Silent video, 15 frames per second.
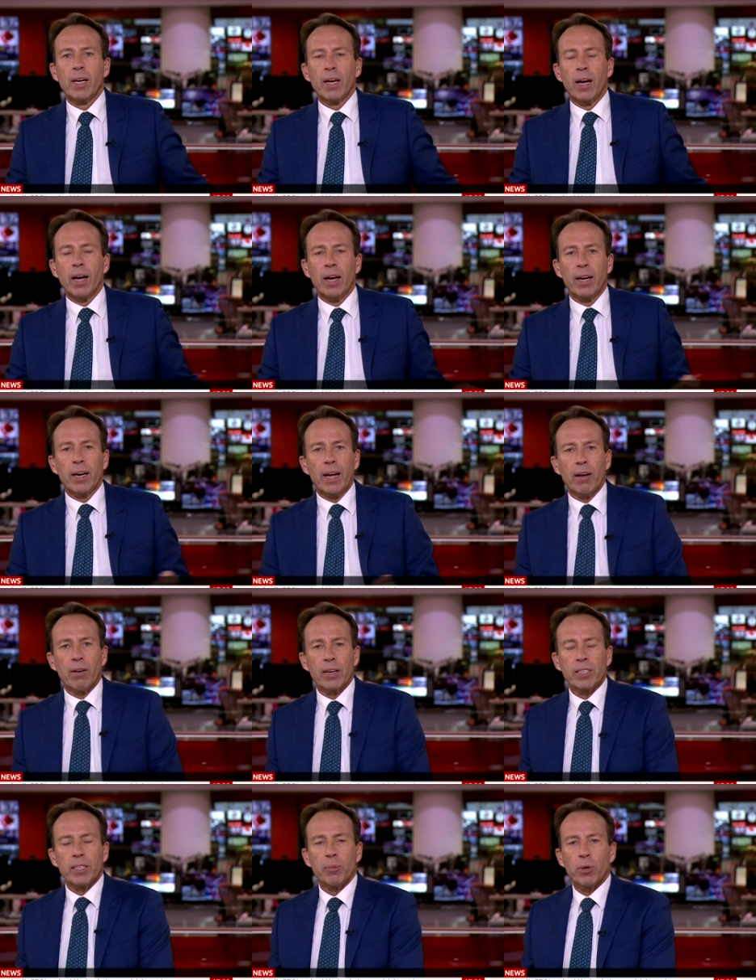Uh, now,
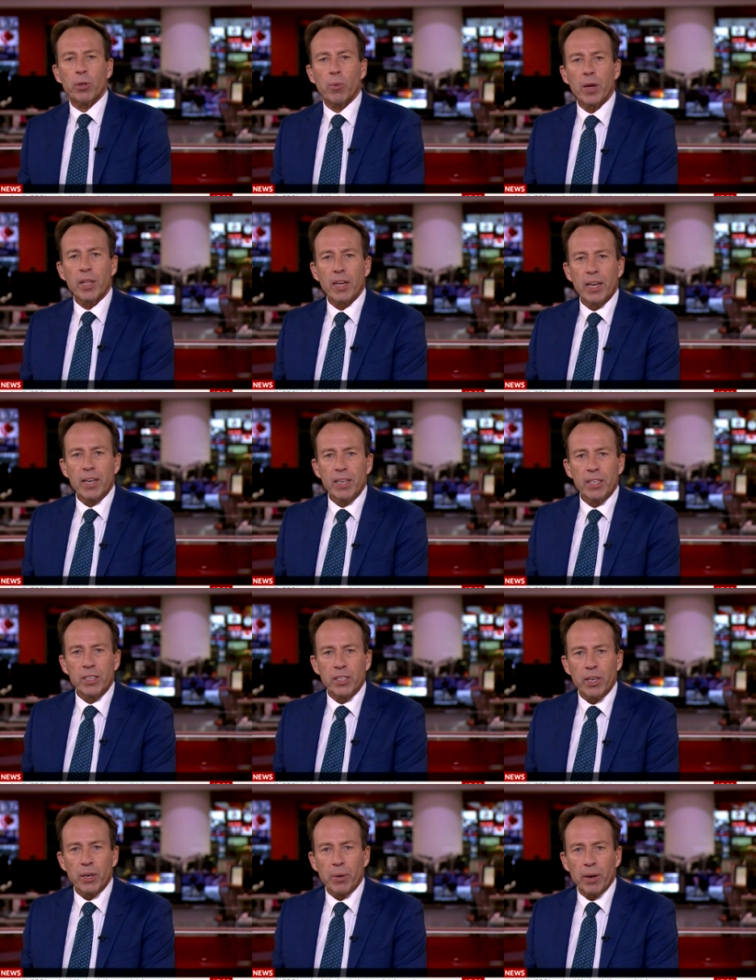let's see what the weather is
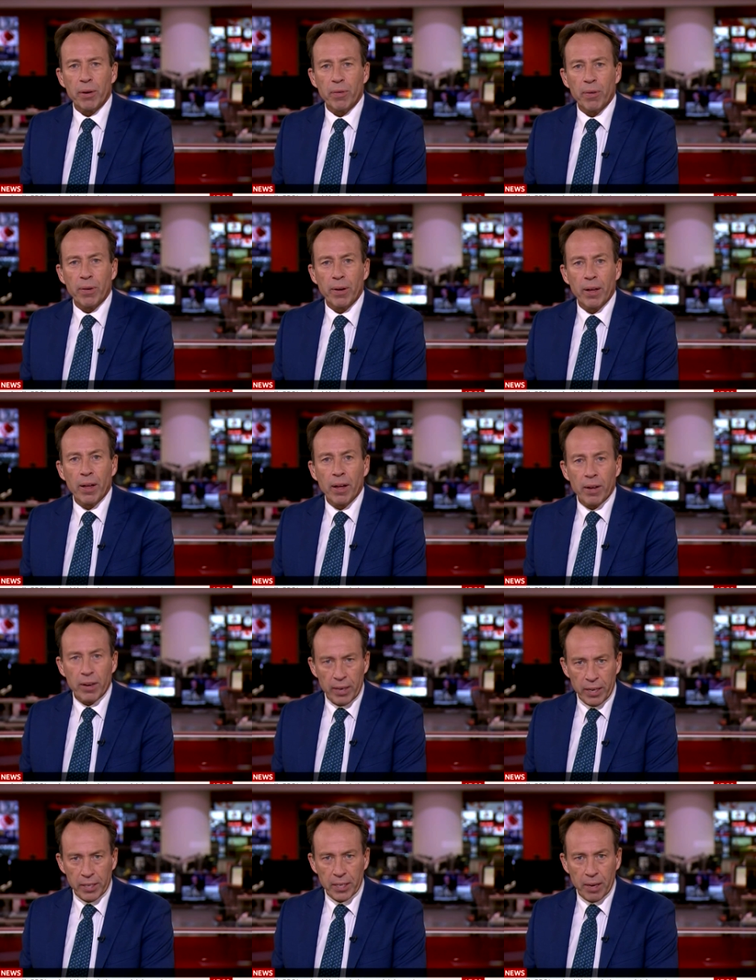doing.
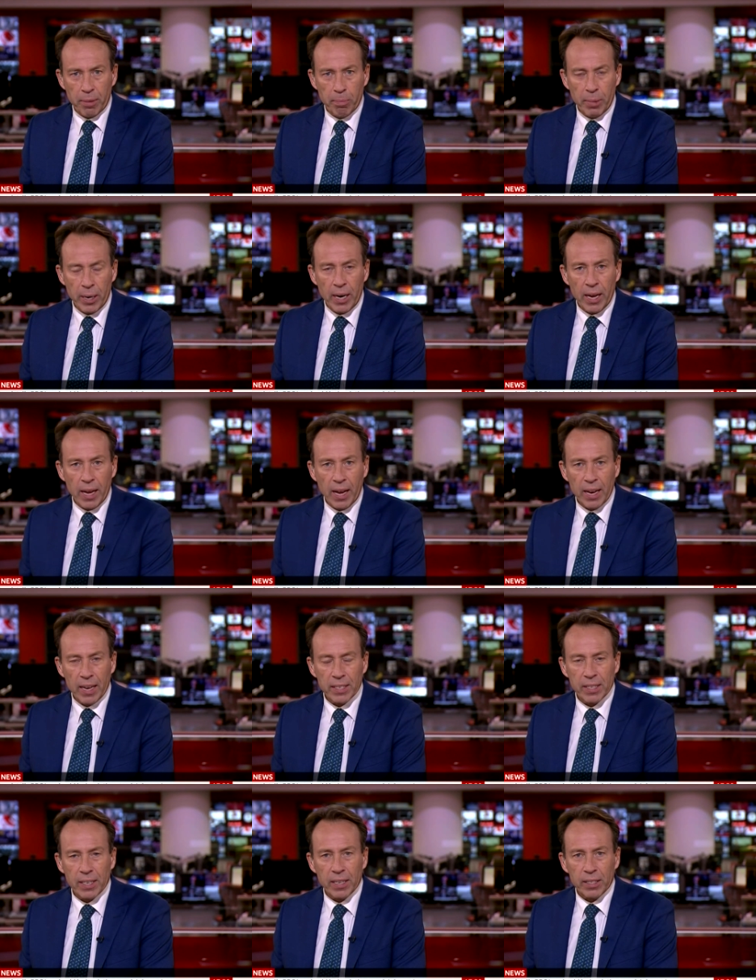Nick Miller
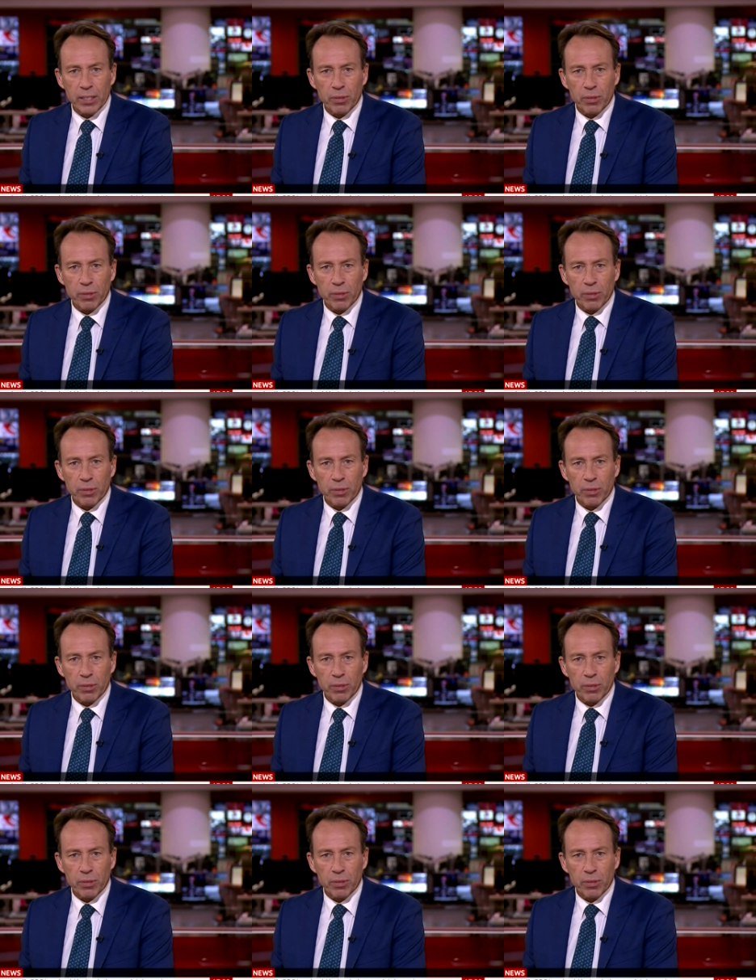has the latest